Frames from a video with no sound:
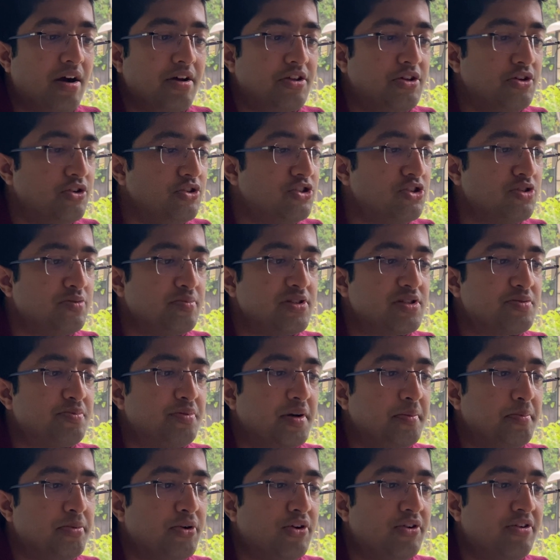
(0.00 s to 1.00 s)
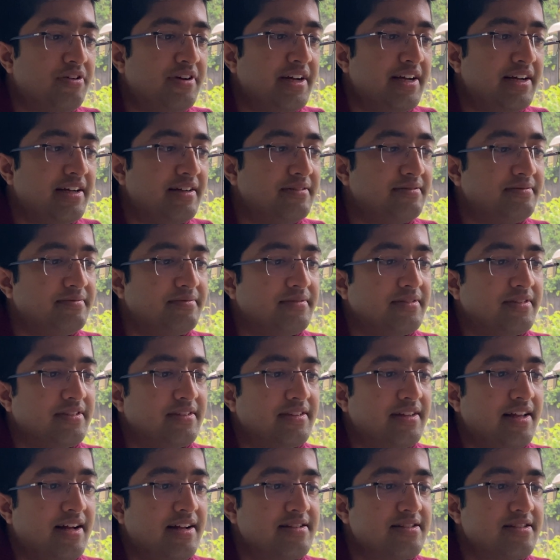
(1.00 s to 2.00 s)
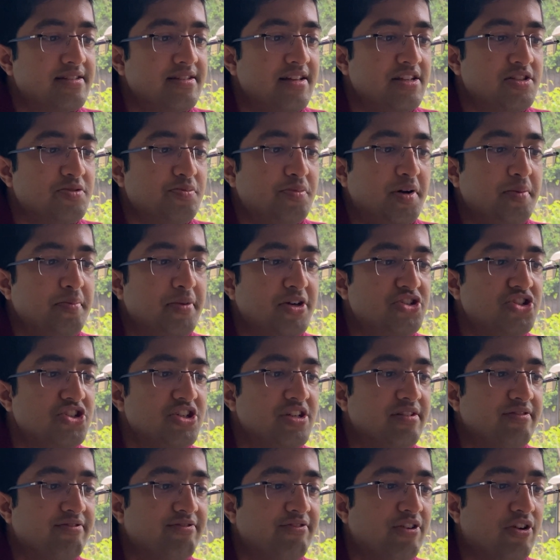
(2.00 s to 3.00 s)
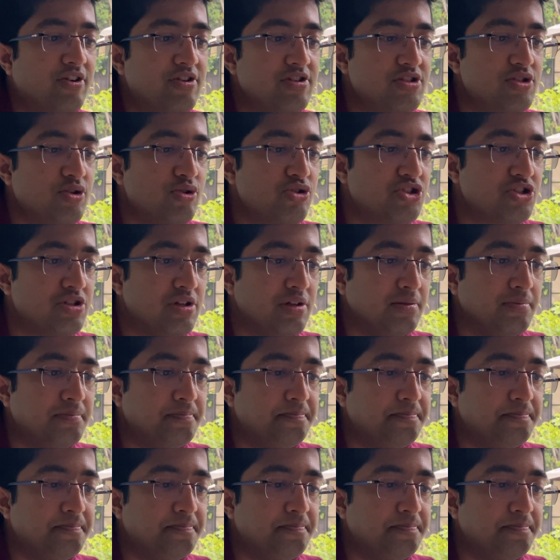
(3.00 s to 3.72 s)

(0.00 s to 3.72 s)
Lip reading: YouTube is pretty boring. That's pretty much it for social.